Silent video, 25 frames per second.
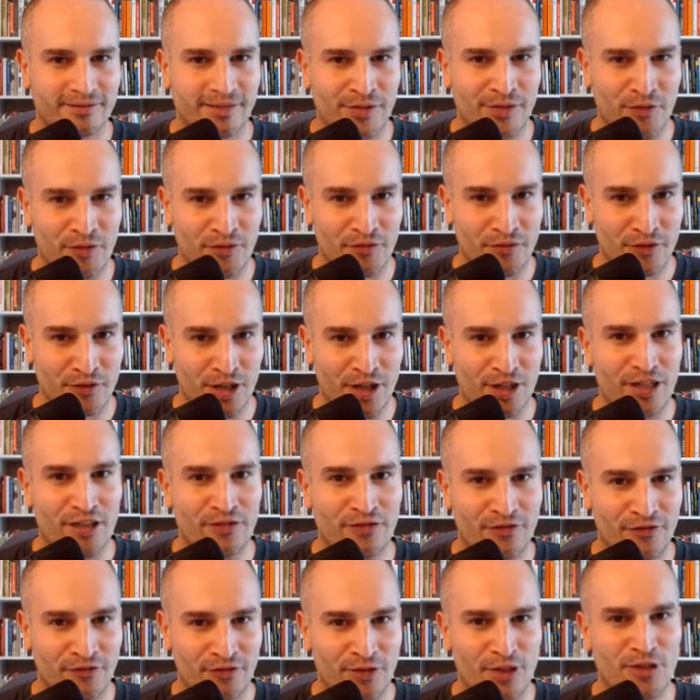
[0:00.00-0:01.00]
You have a very it.
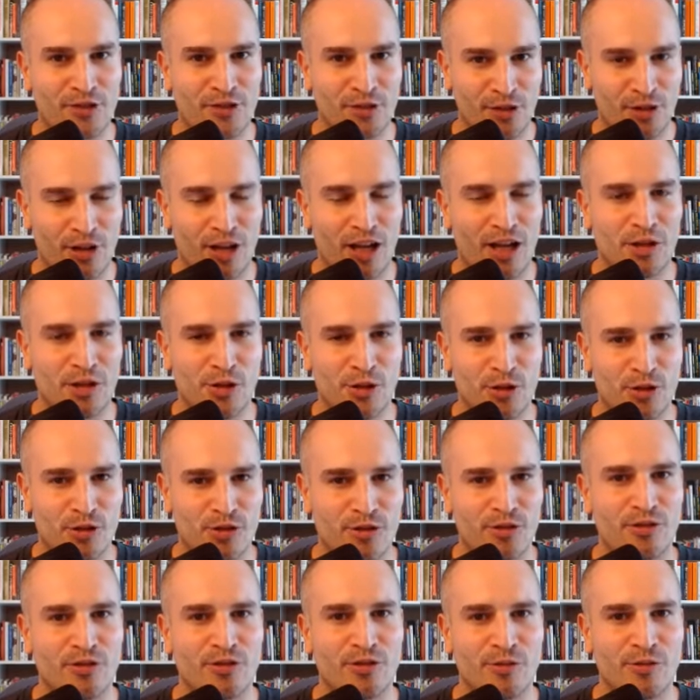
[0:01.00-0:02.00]

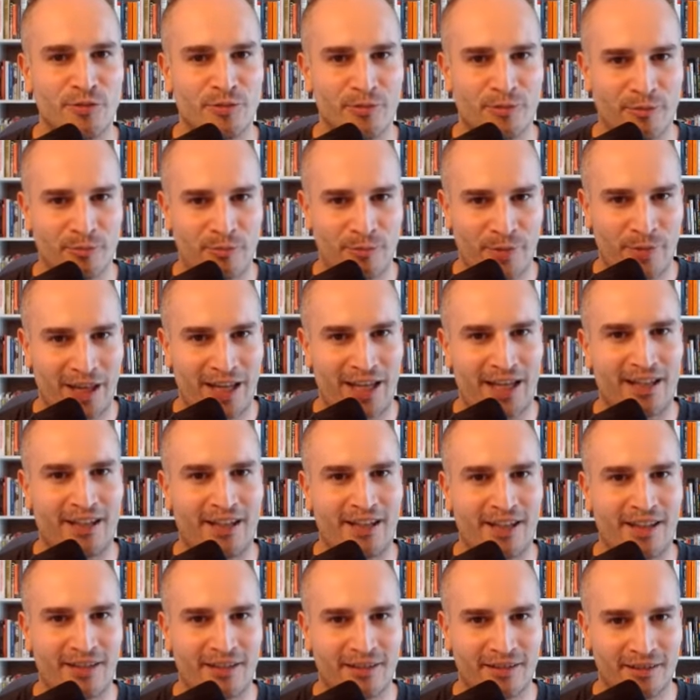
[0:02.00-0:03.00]
physiological yeah.
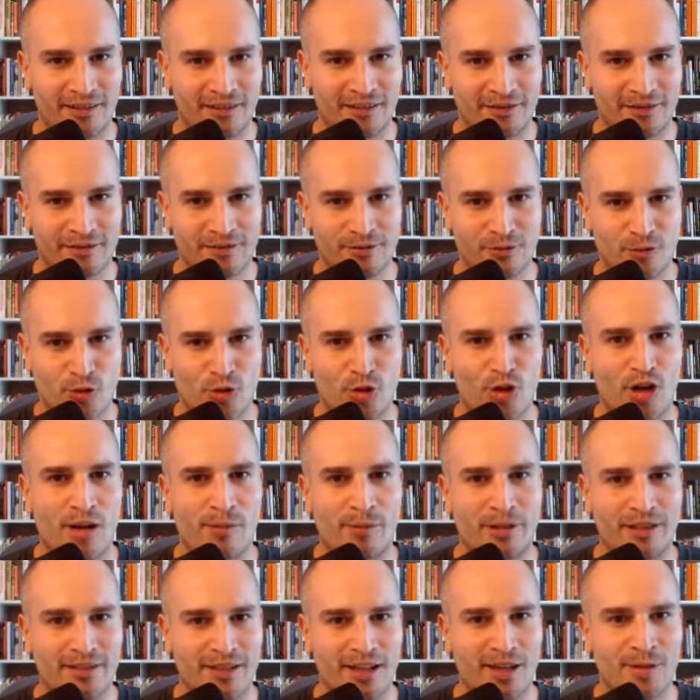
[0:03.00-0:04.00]
panic
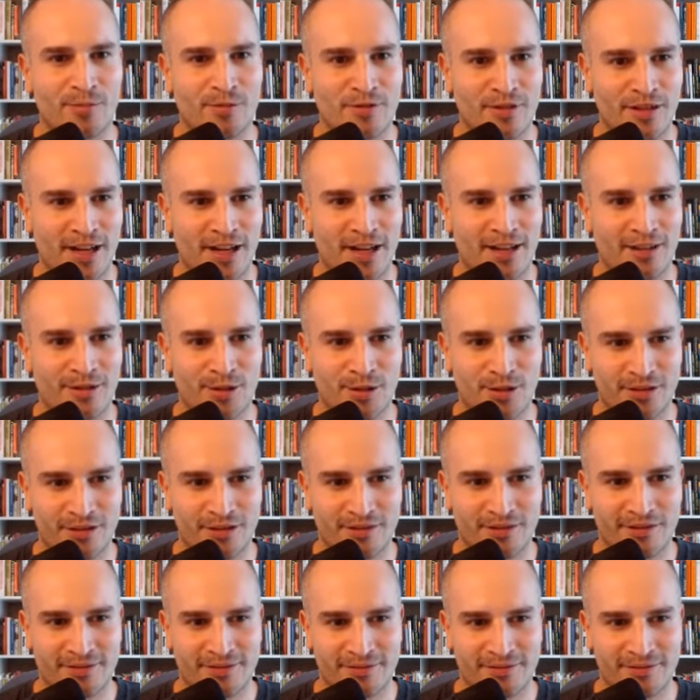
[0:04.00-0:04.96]
trauma type reaction.